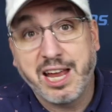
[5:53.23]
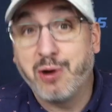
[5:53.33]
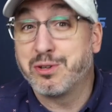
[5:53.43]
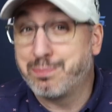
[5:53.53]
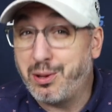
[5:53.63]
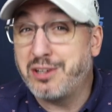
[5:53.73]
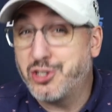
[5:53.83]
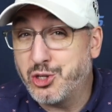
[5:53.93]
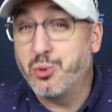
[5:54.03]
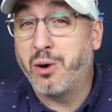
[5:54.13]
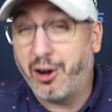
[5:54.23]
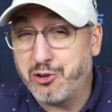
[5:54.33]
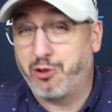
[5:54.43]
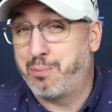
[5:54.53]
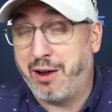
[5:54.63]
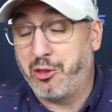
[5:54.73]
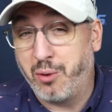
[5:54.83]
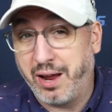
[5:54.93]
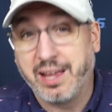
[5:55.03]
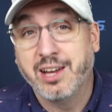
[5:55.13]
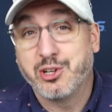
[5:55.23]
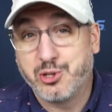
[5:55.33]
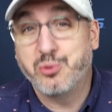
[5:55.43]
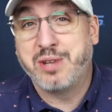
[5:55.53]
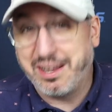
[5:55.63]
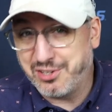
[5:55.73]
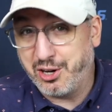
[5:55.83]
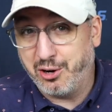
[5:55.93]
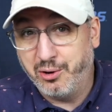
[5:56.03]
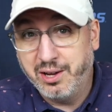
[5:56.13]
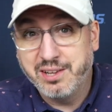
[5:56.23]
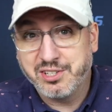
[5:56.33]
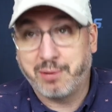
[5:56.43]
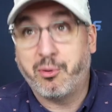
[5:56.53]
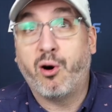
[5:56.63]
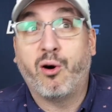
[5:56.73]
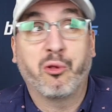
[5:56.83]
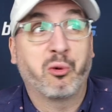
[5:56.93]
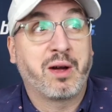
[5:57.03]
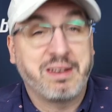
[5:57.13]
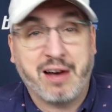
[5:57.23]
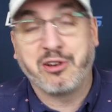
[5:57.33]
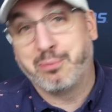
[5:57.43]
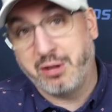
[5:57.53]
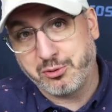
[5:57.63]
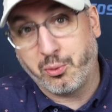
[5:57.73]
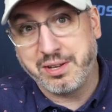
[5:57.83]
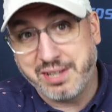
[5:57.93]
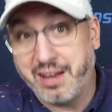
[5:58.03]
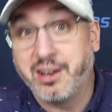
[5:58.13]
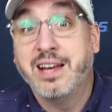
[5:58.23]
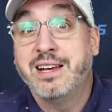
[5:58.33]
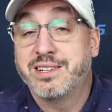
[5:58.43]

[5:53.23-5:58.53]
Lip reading: It was plus 200, by the way, 2 days ago. It's come all the way down to plus 110.